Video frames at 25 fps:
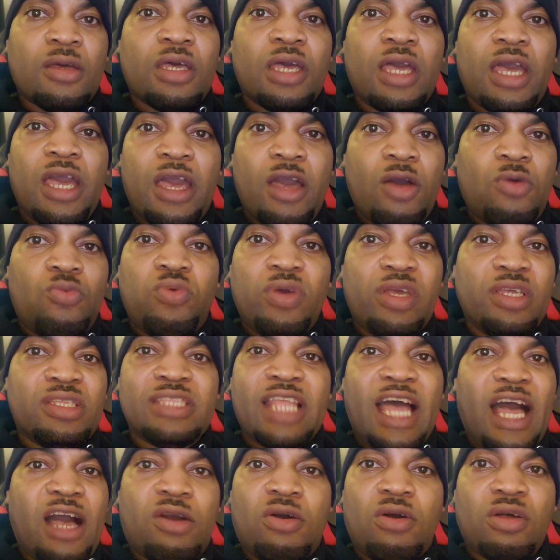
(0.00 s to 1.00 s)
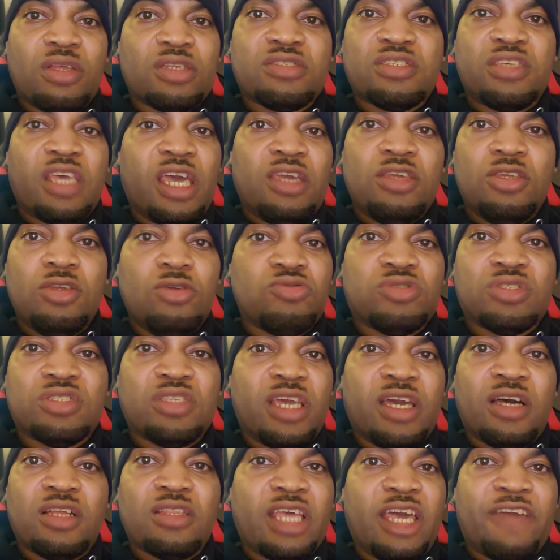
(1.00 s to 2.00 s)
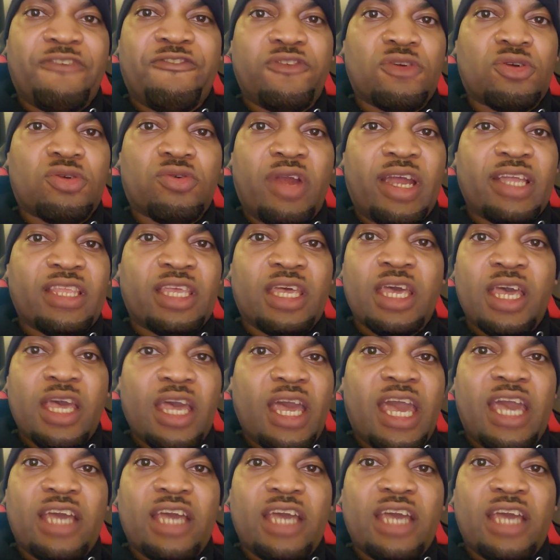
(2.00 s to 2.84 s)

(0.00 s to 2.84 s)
and we're not going to take UCLA for granted,